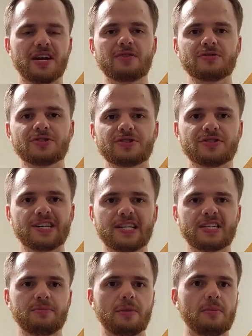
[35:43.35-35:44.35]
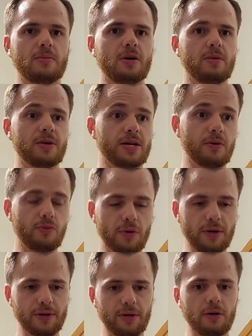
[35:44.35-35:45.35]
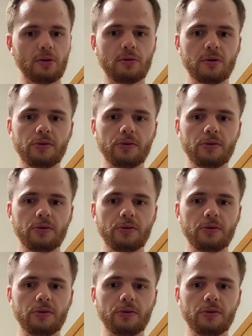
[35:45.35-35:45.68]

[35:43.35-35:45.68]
I was just texting my mom like I want to go,